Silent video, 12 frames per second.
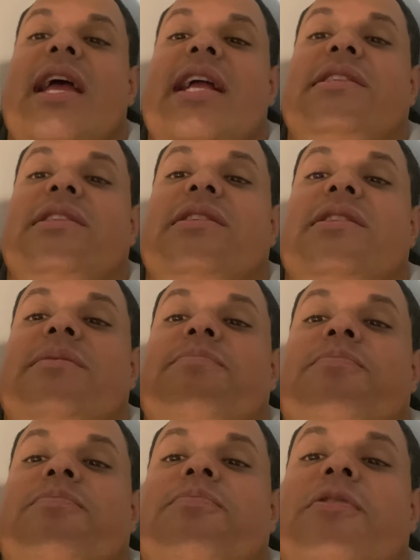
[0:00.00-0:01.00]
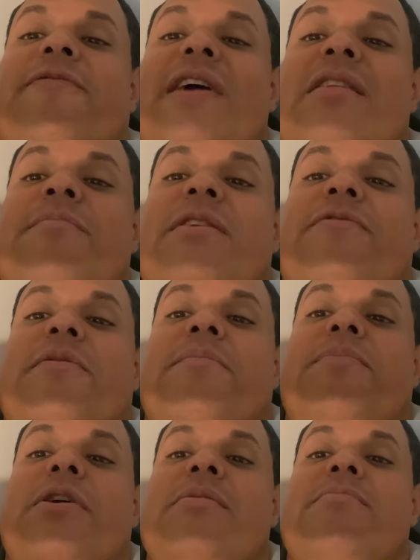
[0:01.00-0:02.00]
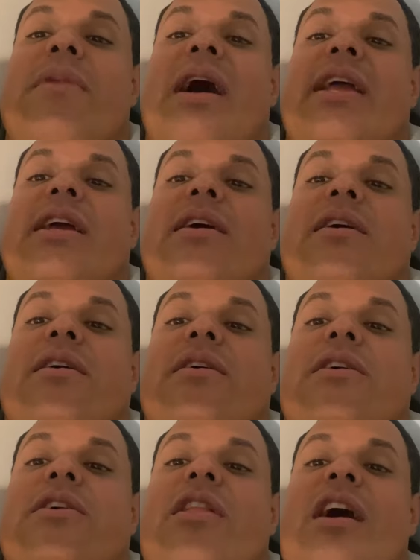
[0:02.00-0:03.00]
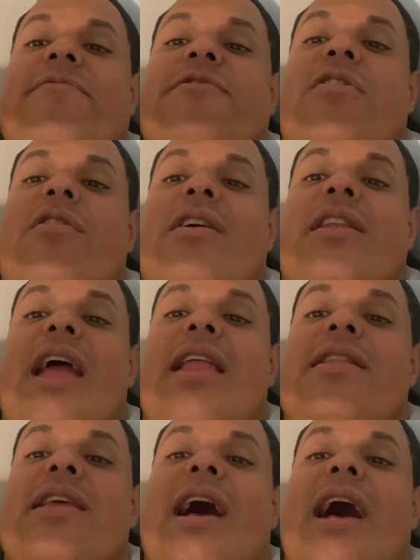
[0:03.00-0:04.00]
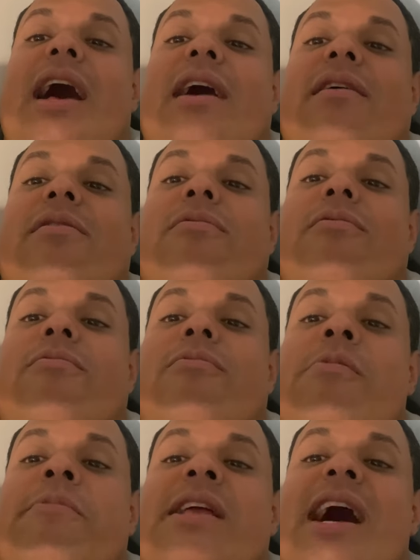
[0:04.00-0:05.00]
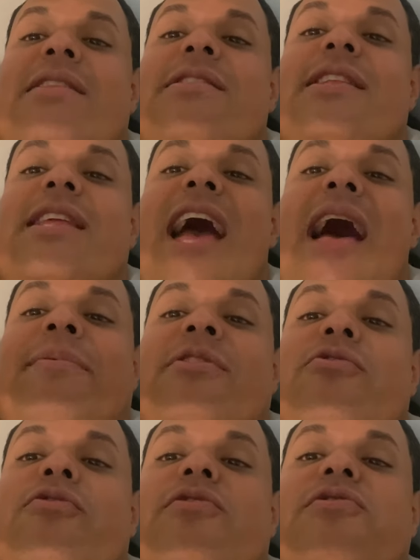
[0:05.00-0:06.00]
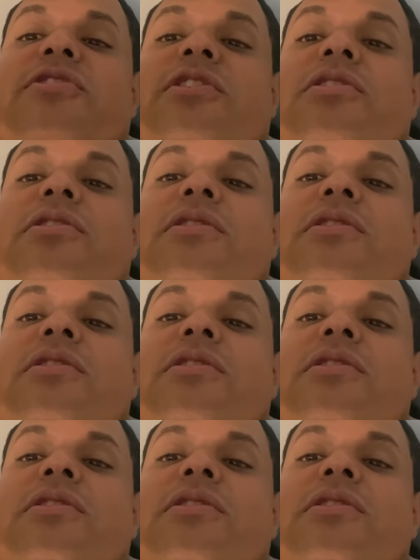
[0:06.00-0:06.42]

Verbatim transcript: it prevented me from putting my gloves on and when we got to the cabin cruiser,